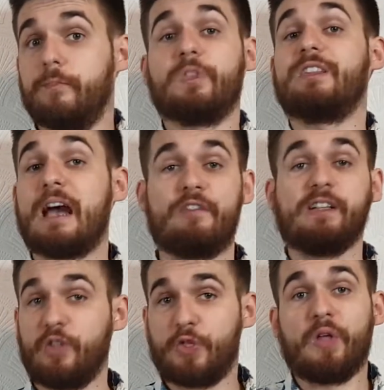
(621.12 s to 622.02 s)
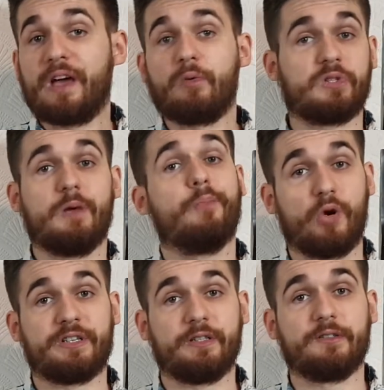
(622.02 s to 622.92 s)
The director thought that was
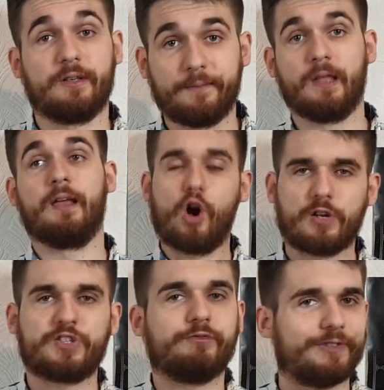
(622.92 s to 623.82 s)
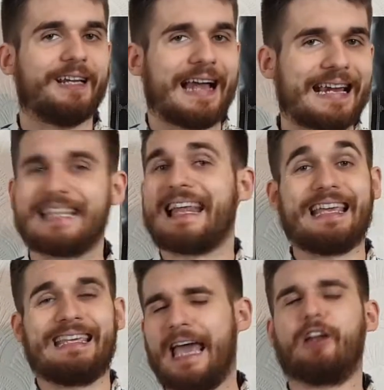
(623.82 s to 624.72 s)
important. Carson, realizing that
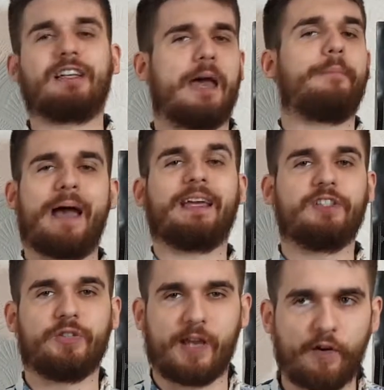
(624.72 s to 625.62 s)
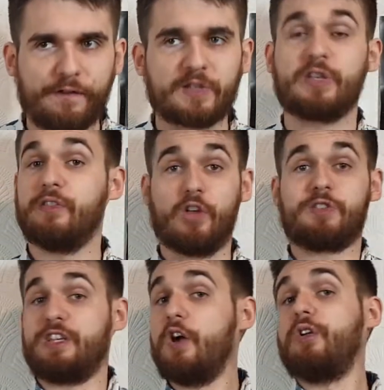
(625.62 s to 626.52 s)
he cannot get back into the office,
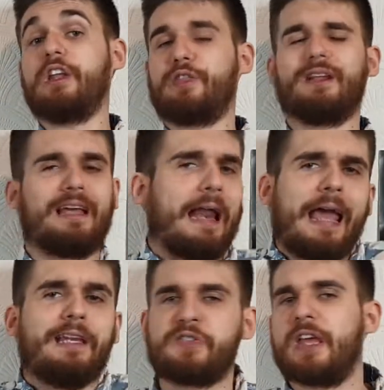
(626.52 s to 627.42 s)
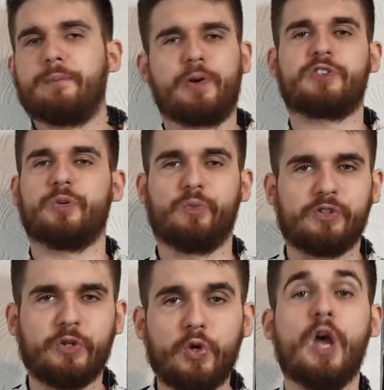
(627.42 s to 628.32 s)
does the only thing that any sane person
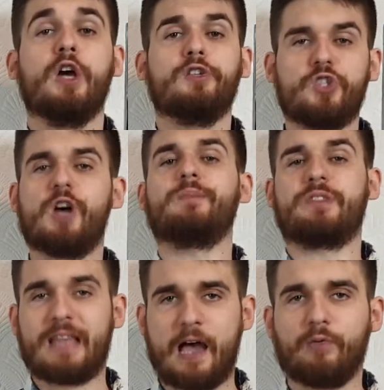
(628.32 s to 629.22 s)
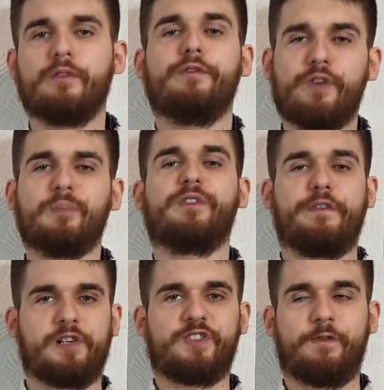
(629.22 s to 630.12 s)
would do, jumps down from the
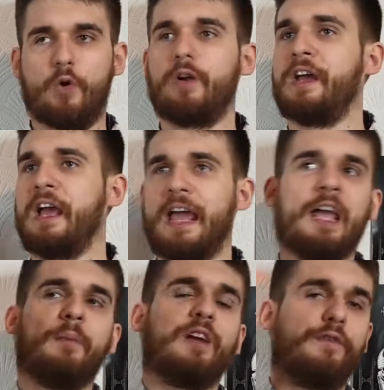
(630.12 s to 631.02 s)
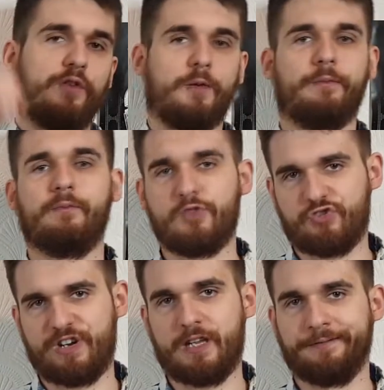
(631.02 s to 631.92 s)
first floor, aiming for a
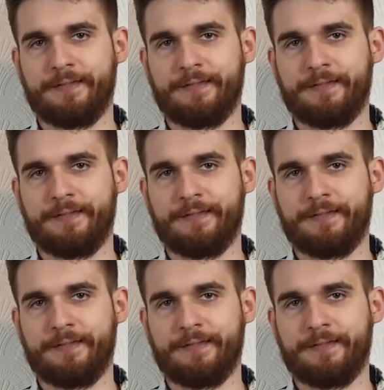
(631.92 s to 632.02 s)
tree.